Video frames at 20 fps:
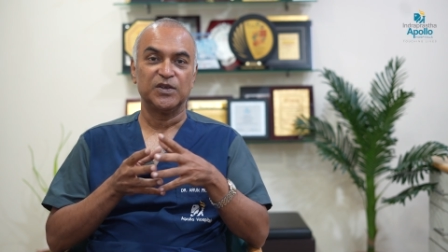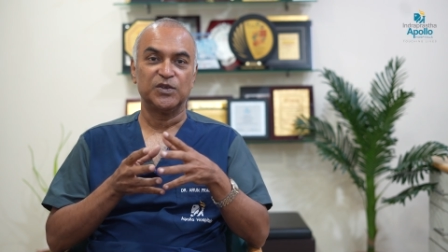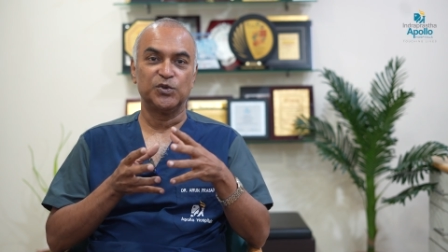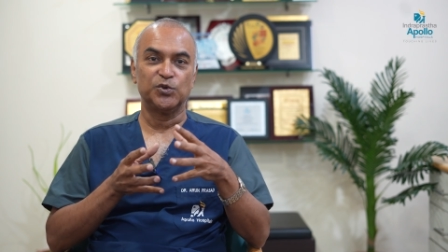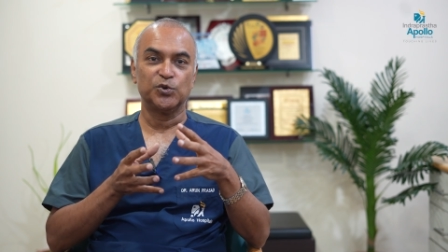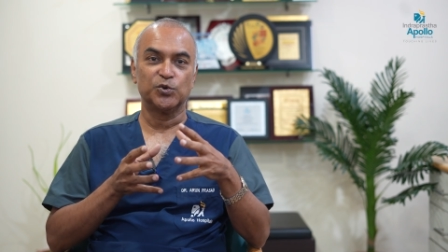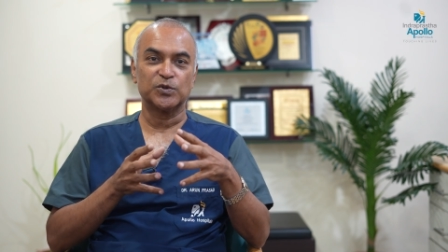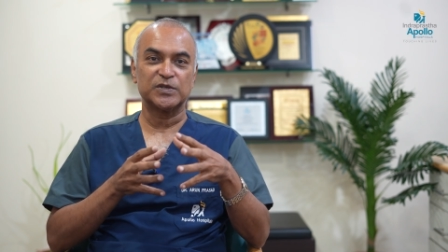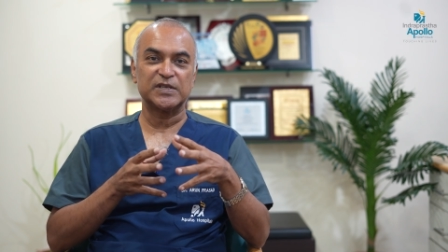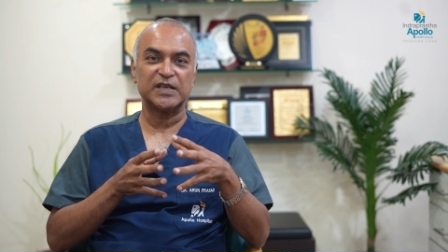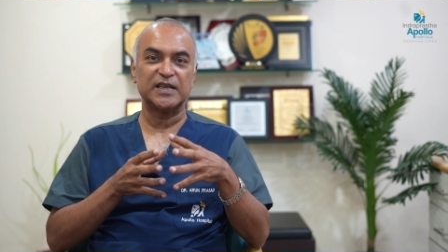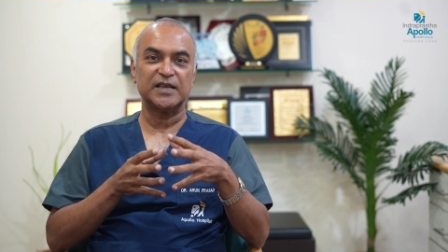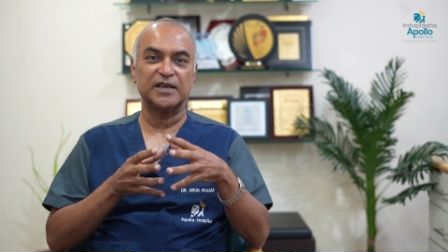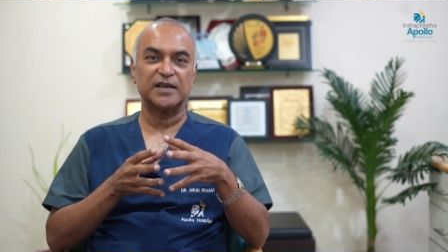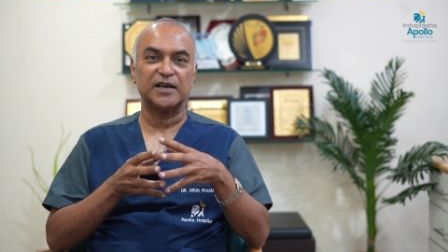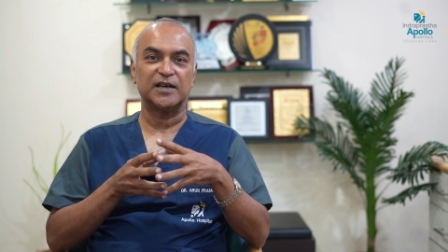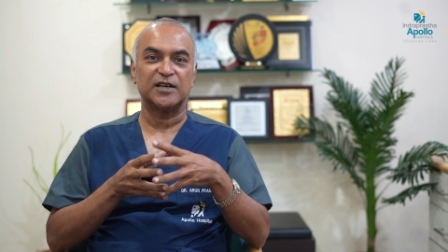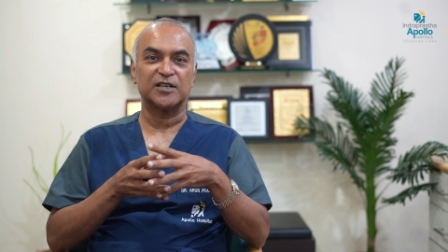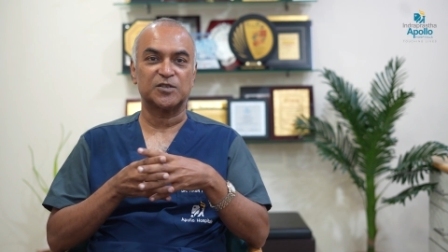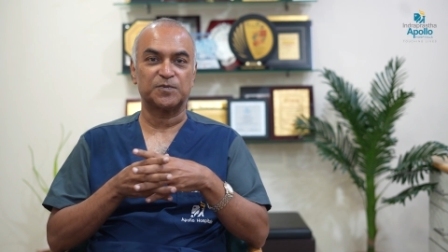Using
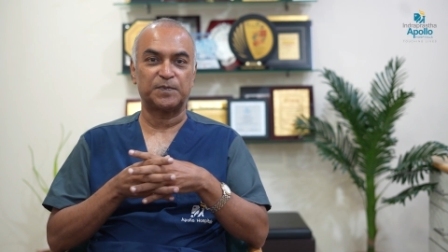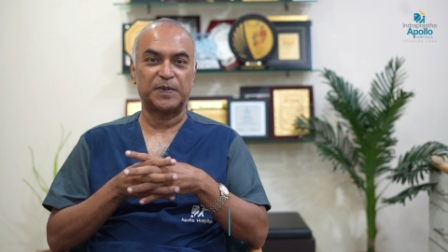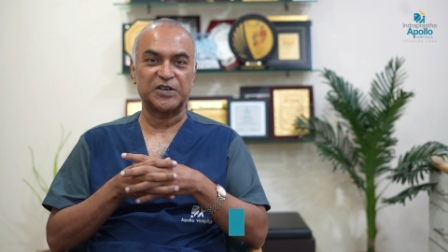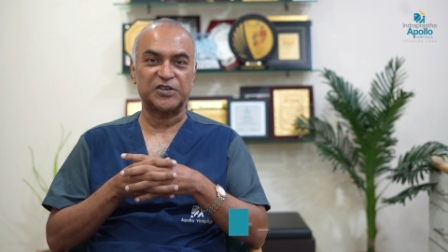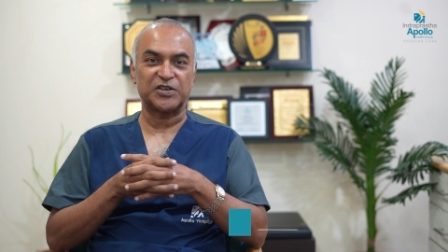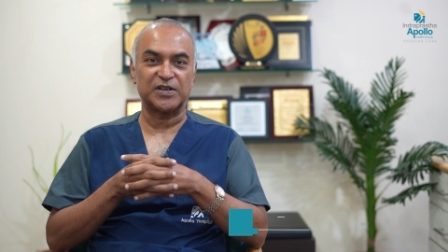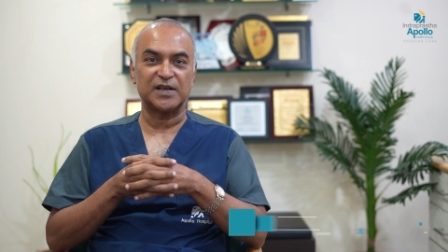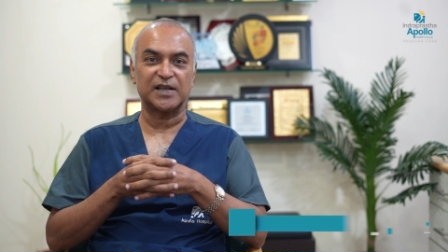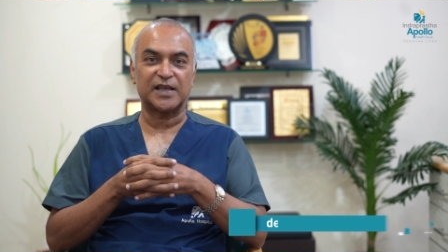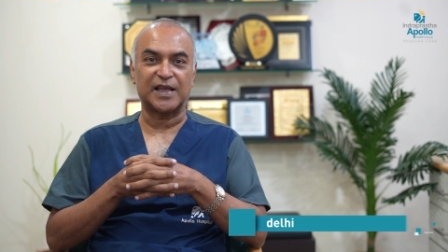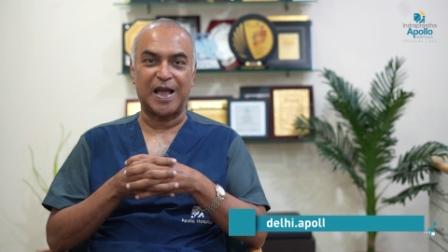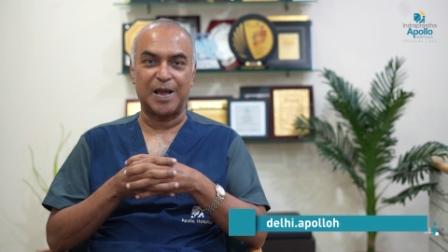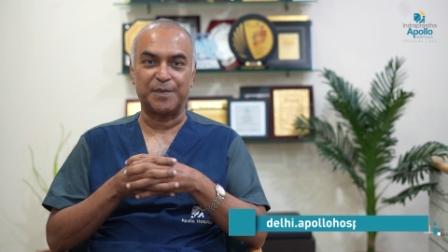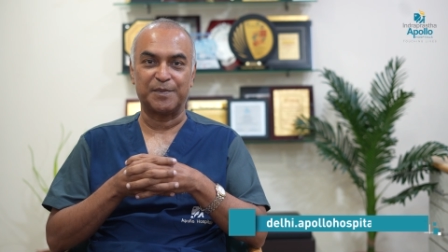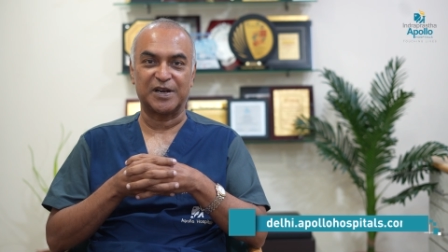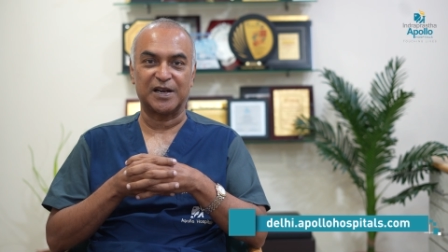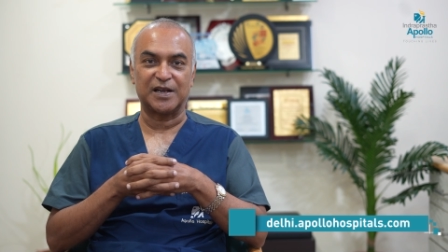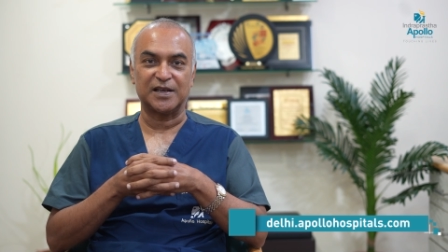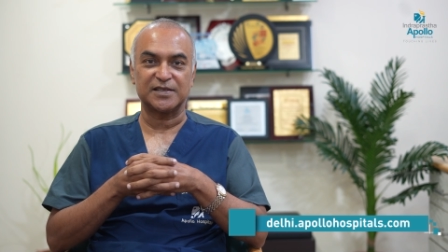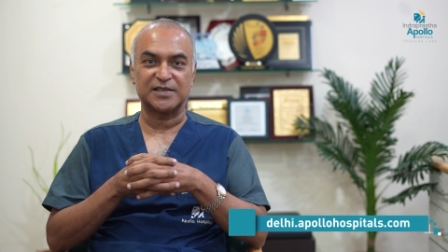a special
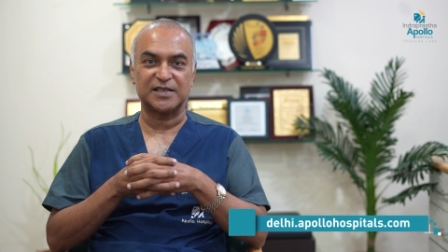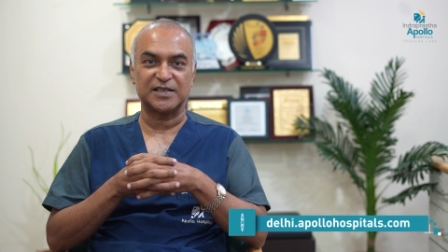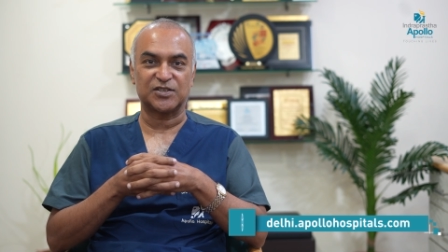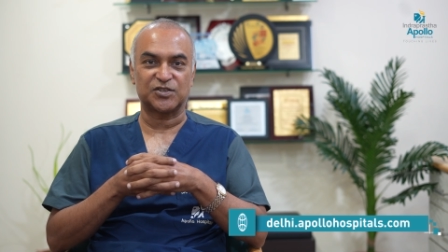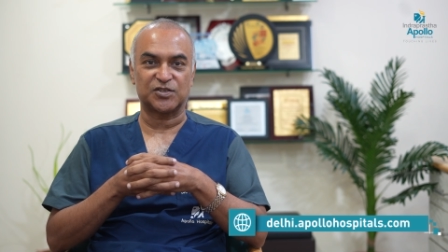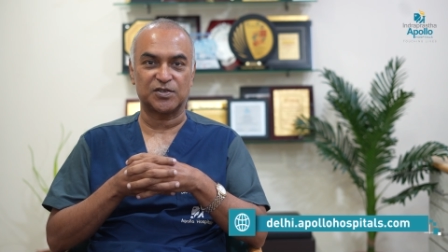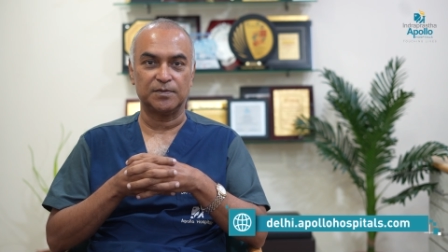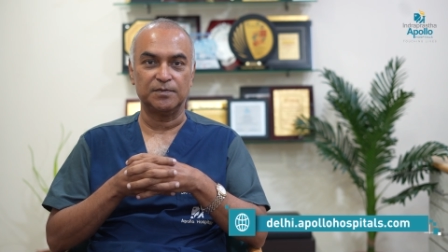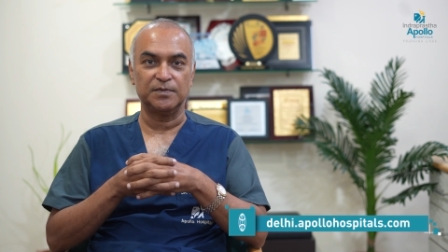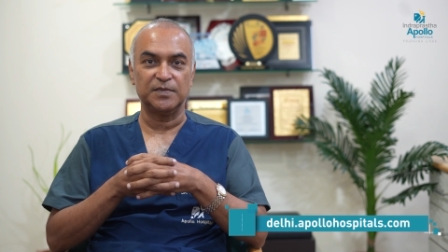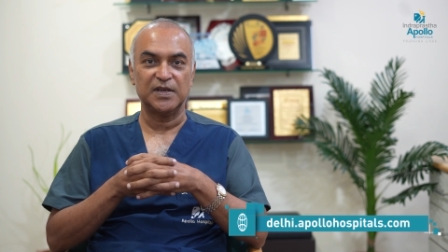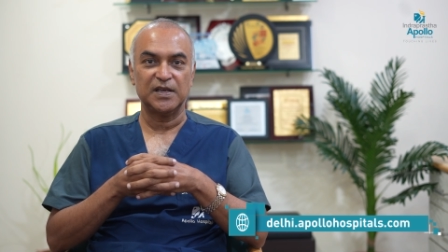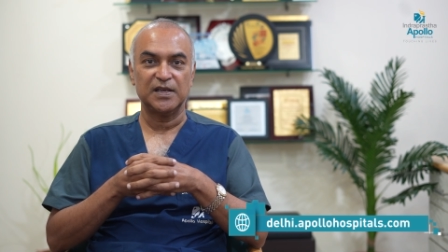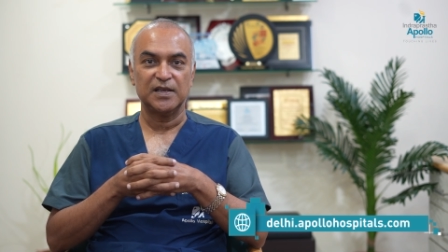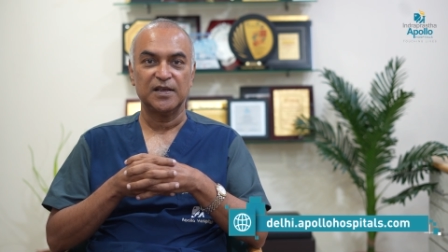camera system,